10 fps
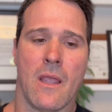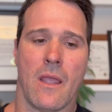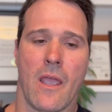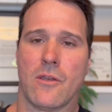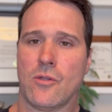
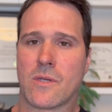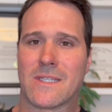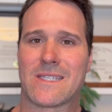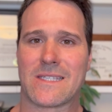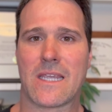and you can
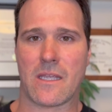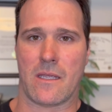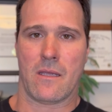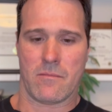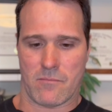
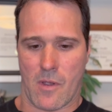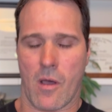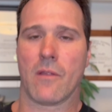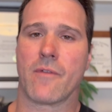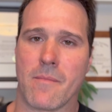see
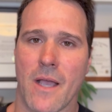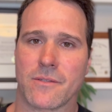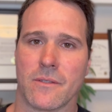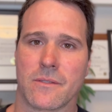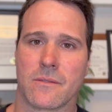all of their
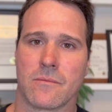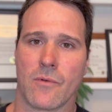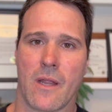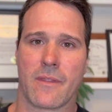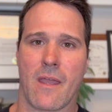muscles,
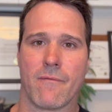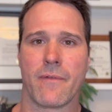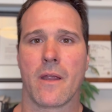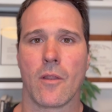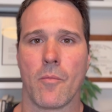right? They have
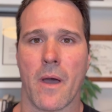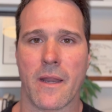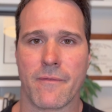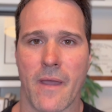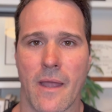very low
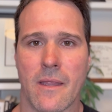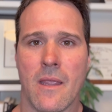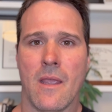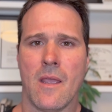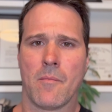body fat,
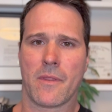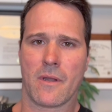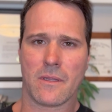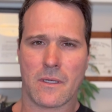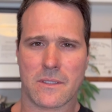but they're
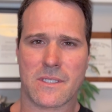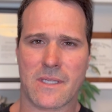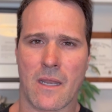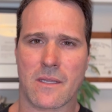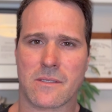a little
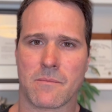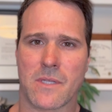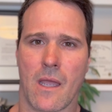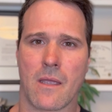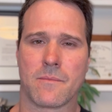distended
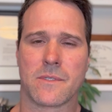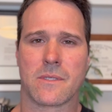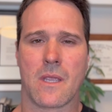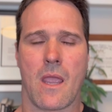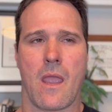
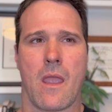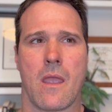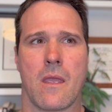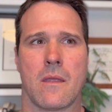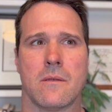sometimes,
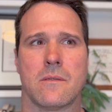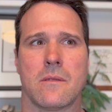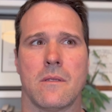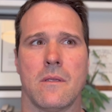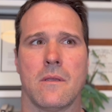and
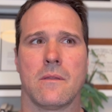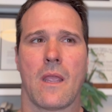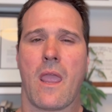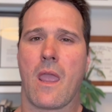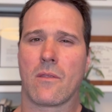
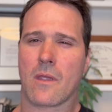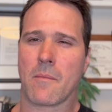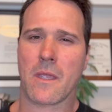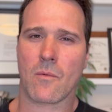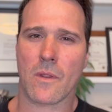they're
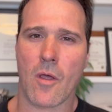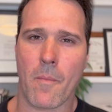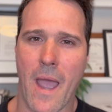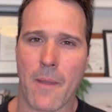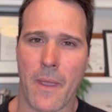coming in with low
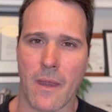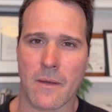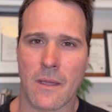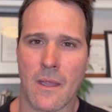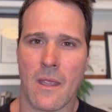back
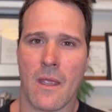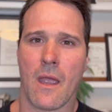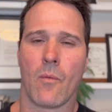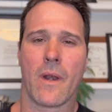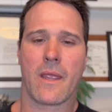pain.
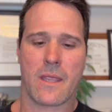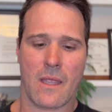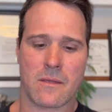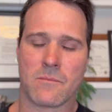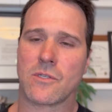And when I
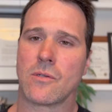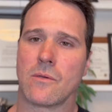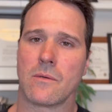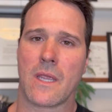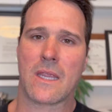get them
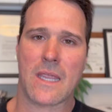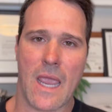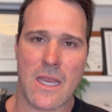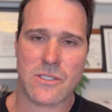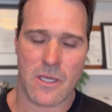to
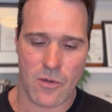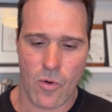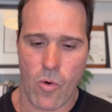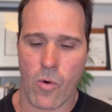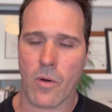engage the inner
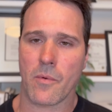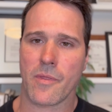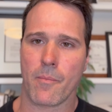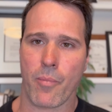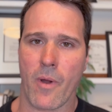core with
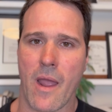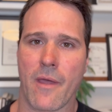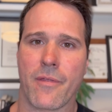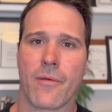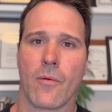a
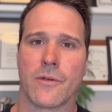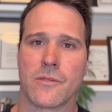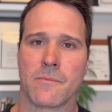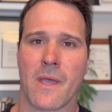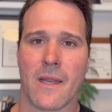breath or do
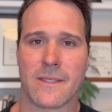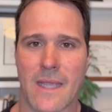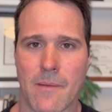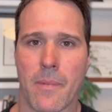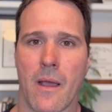some kind of
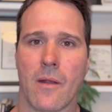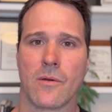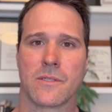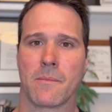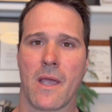dead bug or
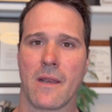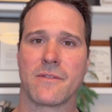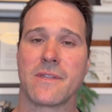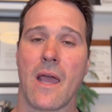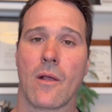some kind of
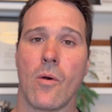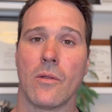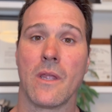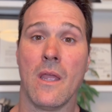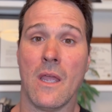static
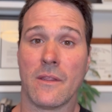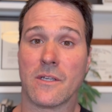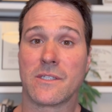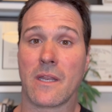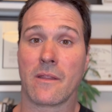hold, they're
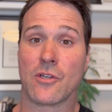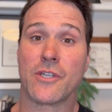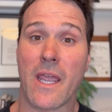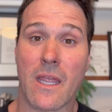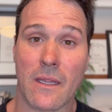sitting there
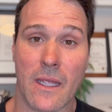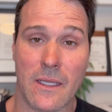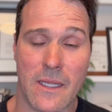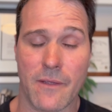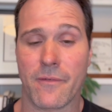shaking like a
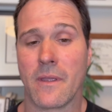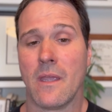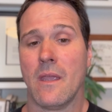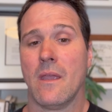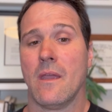leaf.
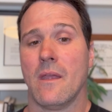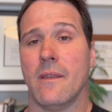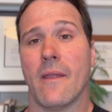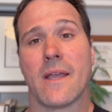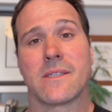
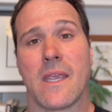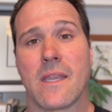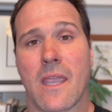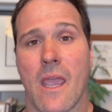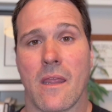Now that's
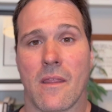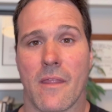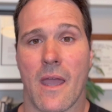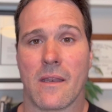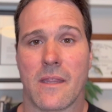indicating
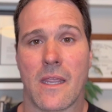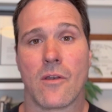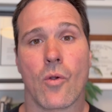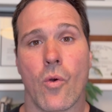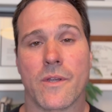that the
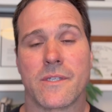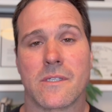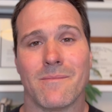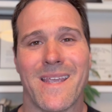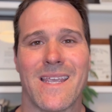inner core
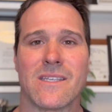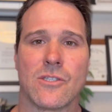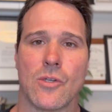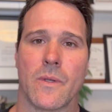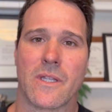system
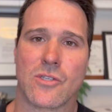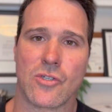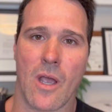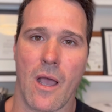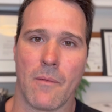isn't doing its
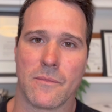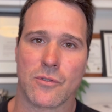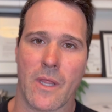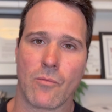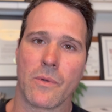job. So
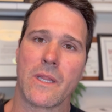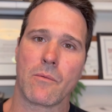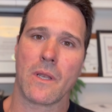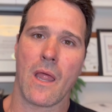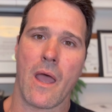they really
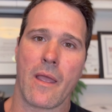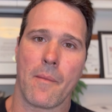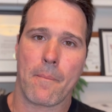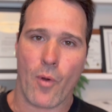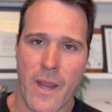rely
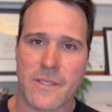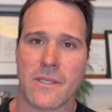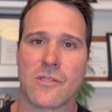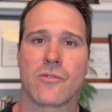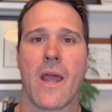on
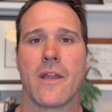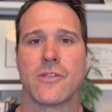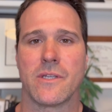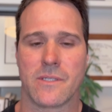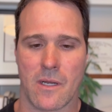bracing
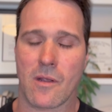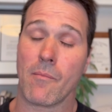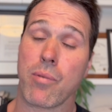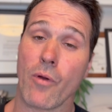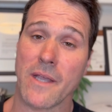strategies and
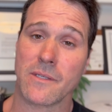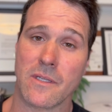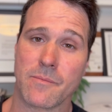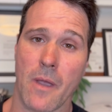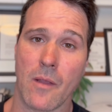compressing
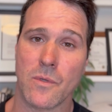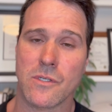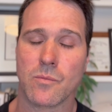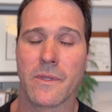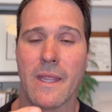the spine, which
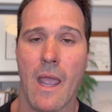is what the